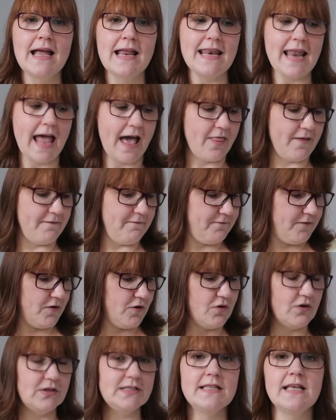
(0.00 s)
Now, the
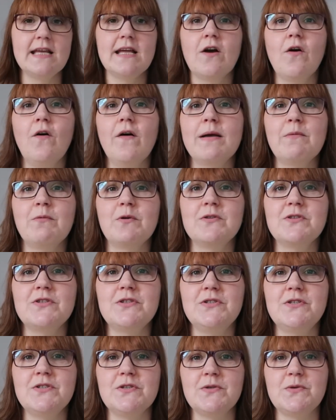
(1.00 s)
first thing I want
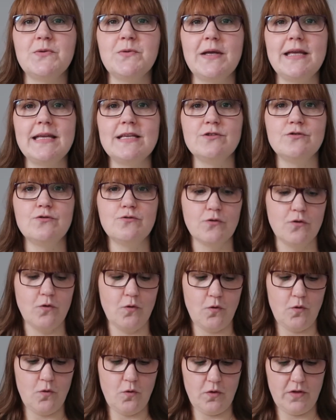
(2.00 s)
to do is
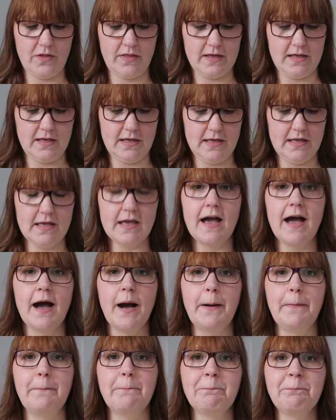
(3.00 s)
draw the
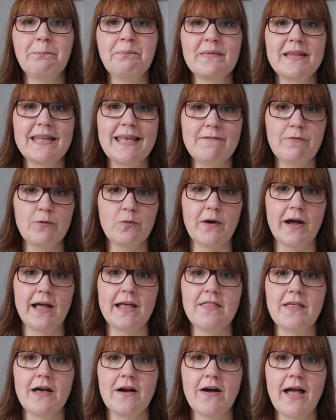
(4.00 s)

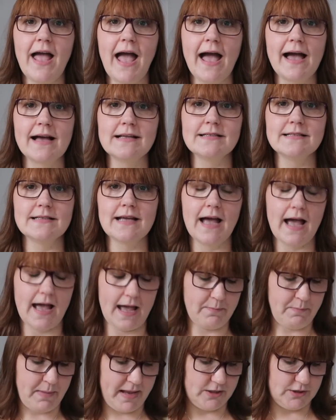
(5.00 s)
giveaway that I had
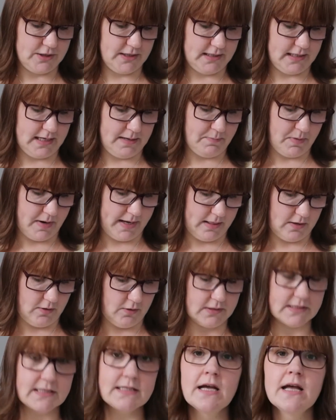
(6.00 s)
mentioned in my
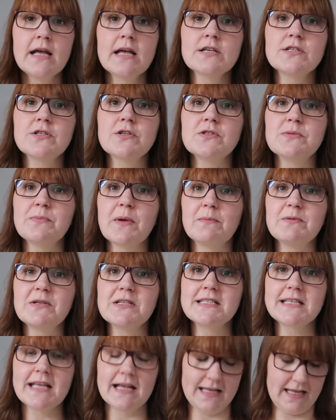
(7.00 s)
last, excuse me, I'm
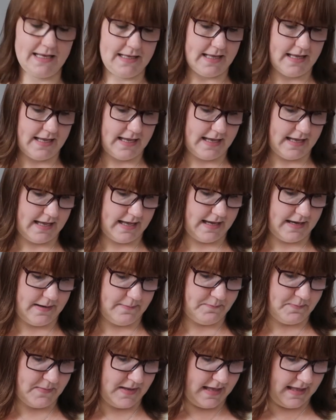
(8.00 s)
just getting
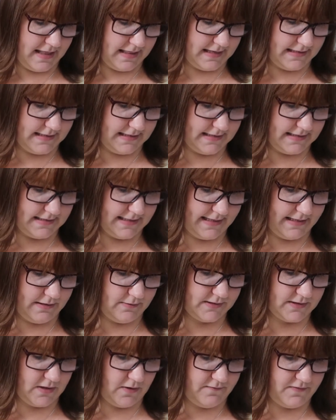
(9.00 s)
the
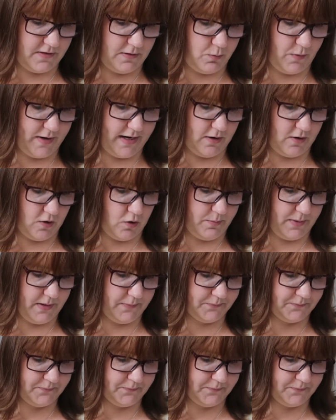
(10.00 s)
details of the winner up.